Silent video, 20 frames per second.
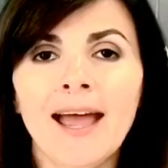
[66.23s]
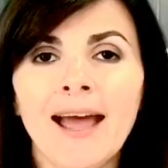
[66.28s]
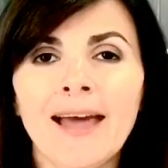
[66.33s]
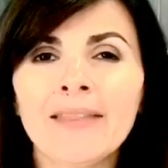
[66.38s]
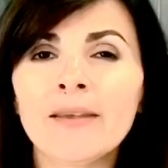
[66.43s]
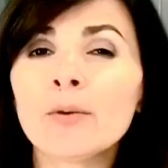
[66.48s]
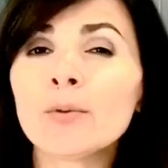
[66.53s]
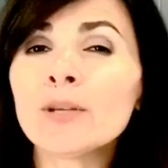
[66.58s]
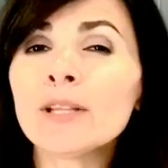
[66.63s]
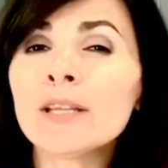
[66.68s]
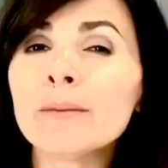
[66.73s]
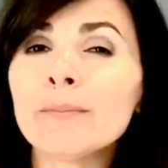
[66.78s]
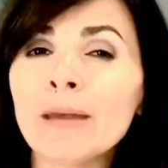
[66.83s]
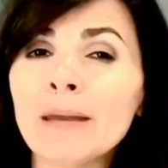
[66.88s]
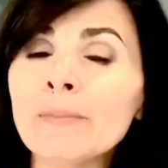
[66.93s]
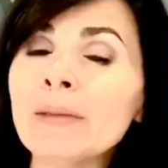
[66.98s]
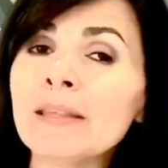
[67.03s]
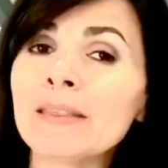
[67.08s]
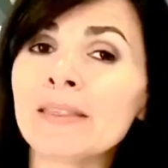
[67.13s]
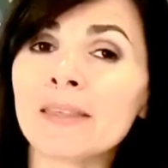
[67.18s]
And that really
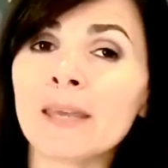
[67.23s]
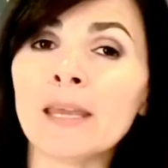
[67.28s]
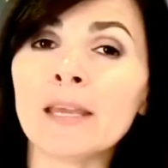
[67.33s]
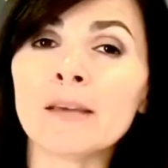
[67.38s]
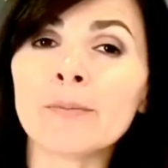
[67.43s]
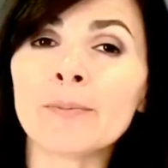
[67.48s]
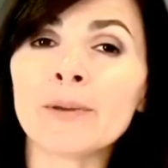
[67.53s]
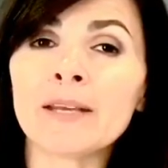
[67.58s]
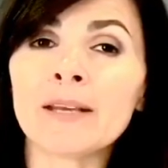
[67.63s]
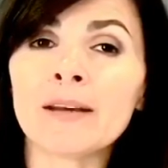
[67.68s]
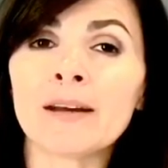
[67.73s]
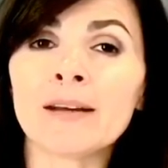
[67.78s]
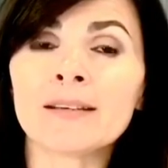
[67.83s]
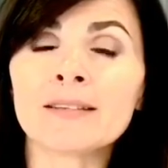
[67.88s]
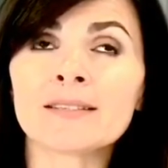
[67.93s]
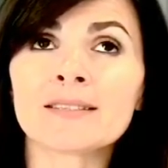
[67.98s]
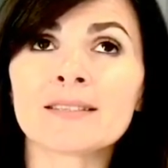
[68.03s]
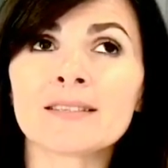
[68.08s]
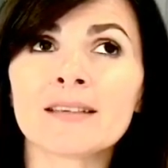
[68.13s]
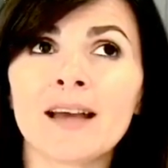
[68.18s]
made me think,
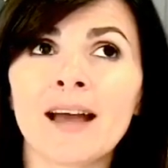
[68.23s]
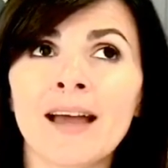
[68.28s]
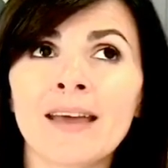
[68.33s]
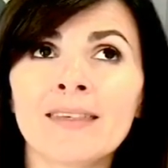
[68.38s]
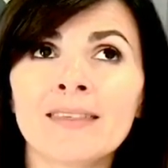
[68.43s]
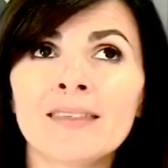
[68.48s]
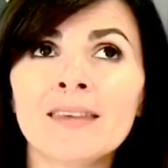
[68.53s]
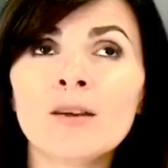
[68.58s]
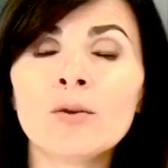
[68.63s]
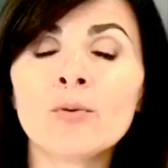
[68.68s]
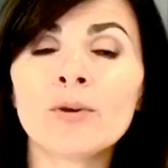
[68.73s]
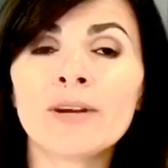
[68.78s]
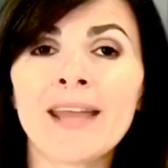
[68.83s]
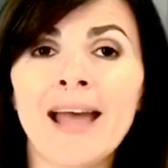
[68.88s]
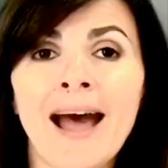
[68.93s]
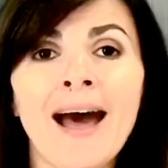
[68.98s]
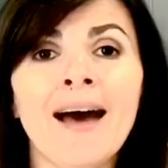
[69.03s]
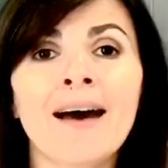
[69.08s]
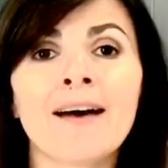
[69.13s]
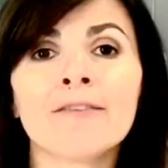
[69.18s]
because I think we
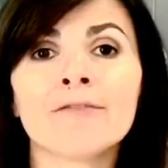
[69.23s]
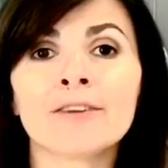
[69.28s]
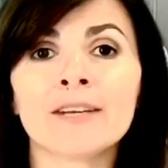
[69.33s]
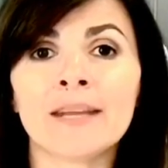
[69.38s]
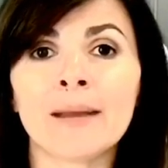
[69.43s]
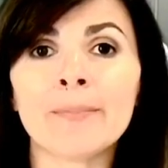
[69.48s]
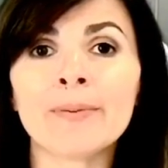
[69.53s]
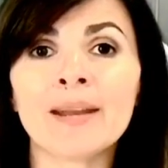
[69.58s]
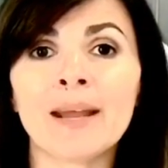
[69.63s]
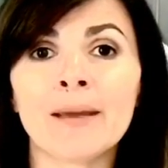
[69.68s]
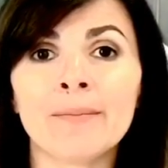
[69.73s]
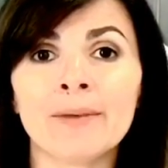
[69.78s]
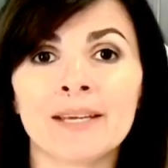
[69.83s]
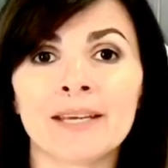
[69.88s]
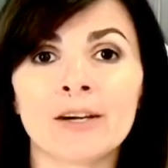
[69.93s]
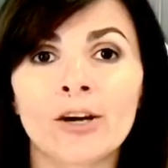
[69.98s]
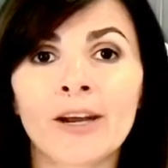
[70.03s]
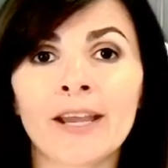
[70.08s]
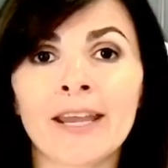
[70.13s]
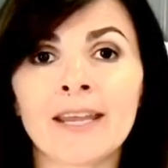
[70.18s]
have an epidemic
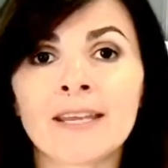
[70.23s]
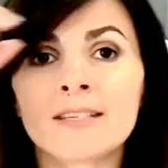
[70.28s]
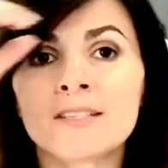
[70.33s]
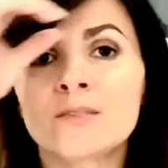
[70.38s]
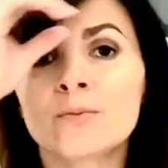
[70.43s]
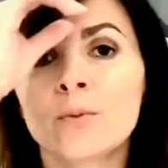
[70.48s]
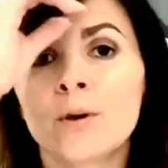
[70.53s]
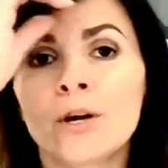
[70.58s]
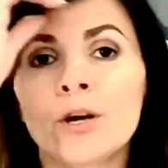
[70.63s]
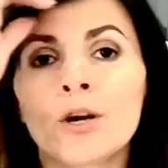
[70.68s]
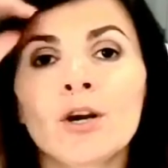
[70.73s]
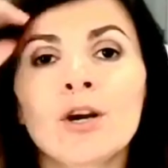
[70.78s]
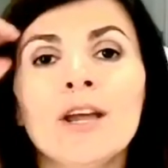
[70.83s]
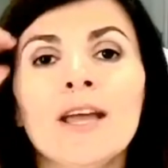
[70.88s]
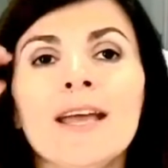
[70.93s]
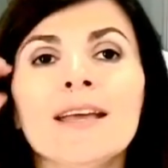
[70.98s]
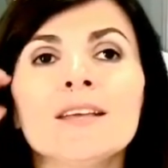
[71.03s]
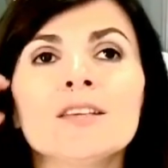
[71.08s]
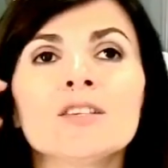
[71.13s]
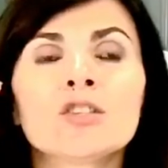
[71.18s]
in our hands where
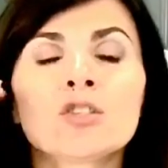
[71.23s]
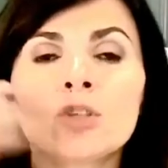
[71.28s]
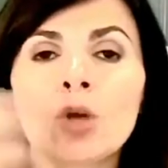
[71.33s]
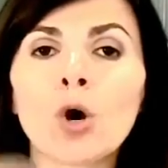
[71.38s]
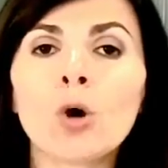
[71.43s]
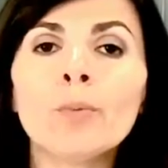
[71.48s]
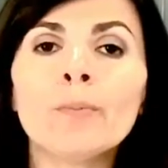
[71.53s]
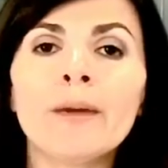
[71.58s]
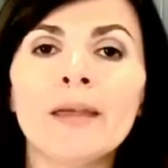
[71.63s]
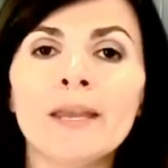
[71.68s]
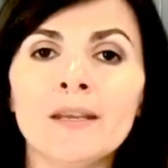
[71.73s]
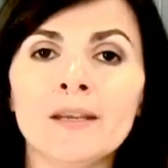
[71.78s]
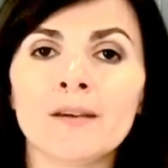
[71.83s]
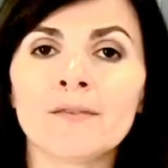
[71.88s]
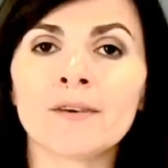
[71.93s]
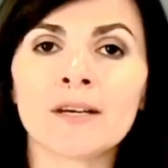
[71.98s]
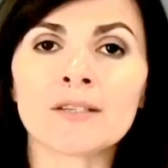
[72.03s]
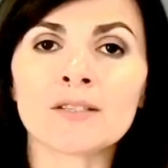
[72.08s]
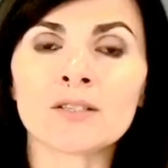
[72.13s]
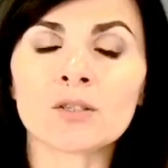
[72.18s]
so many of
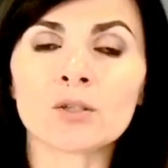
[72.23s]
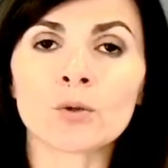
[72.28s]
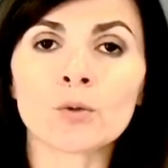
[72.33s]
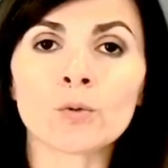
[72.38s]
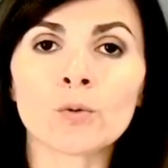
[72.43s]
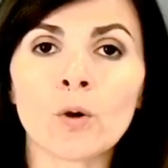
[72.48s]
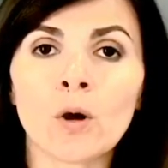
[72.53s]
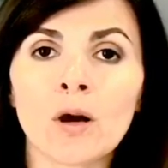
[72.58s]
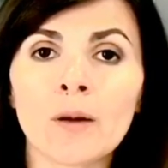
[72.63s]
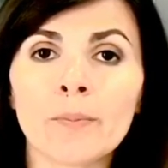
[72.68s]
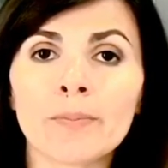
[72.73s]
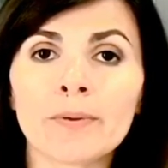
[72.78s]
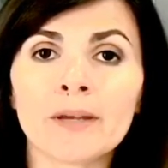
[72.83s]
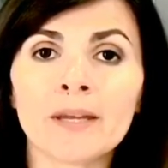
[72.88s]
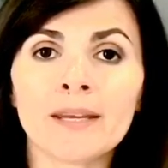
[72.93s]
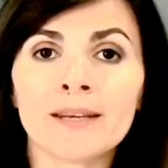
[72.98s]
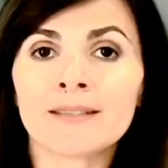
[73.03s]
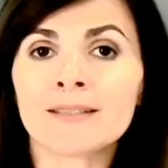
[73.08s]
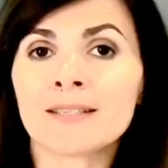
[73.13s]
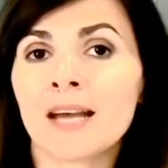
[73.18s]
us grew up
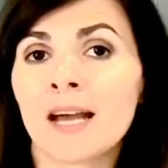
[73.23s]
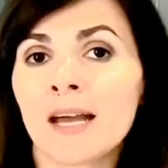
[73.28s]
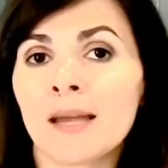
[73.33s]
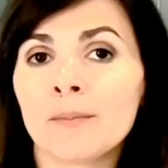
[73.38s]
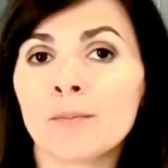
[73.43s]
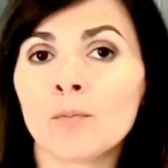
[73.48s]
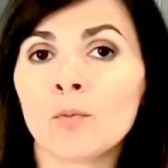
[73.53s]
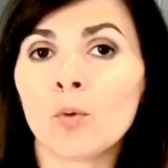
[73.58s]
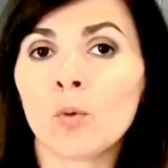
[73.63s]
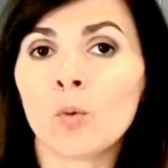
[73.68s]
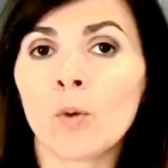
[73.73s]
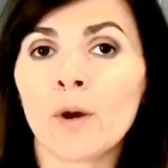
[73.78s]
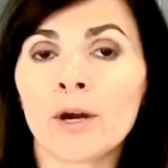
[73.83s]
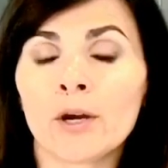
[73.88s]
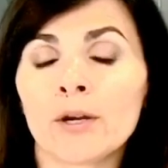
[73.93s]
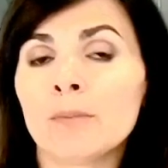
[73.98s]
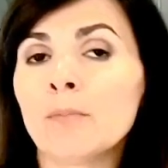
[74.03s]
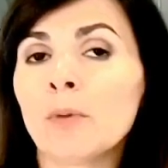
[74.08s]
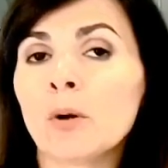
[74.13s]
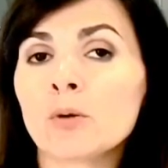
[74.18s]
in a time where
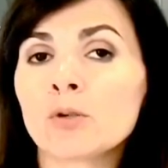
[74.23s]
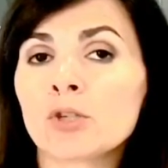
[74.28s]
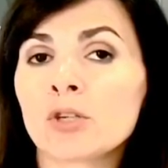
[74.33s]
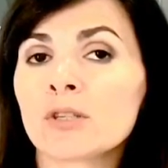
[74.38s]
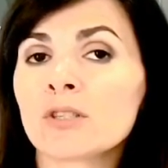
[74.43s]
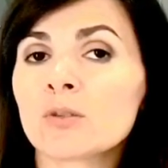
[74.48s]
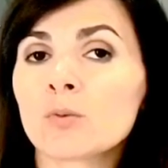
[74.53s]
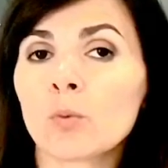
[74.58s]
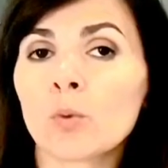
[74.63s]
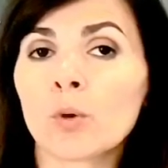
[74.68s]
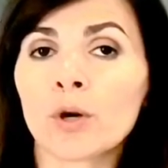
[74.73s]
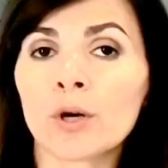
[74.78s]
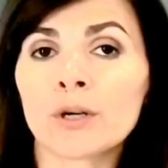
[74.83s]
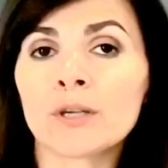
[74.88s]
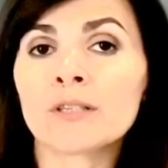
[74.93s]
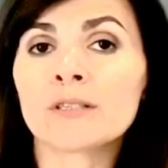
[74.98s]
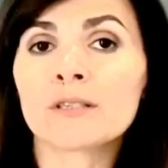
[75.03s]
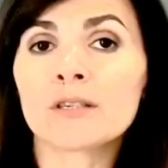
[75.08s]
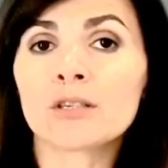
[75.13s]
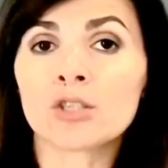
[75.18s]
emotions
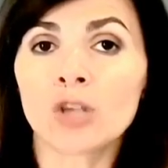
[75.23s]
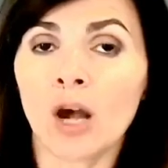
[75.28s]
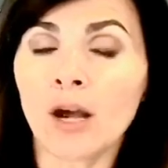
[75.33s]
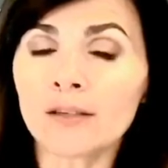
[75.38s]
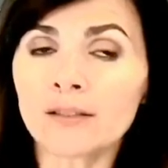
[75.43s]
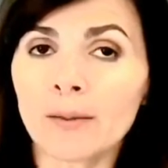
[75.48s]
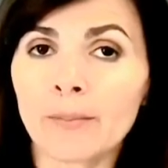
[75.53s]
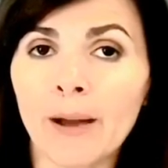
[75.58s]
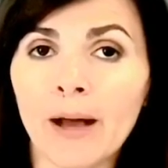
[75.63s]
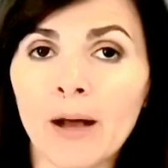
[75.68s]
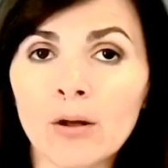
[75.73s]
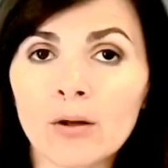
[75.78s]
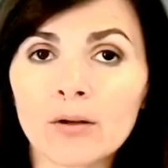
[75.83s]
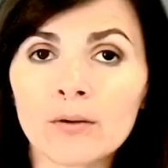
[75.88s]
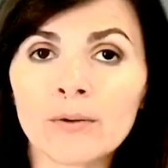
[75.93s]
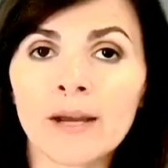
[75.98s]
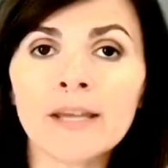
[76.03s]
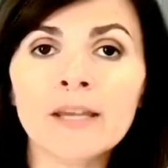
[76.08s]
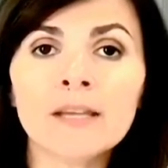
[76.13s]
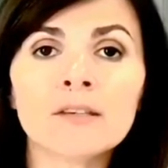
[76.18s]
weren't talked about,
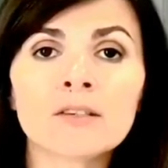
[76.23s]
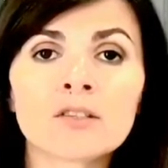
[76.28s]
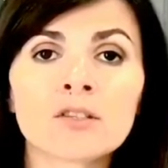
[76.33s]
right?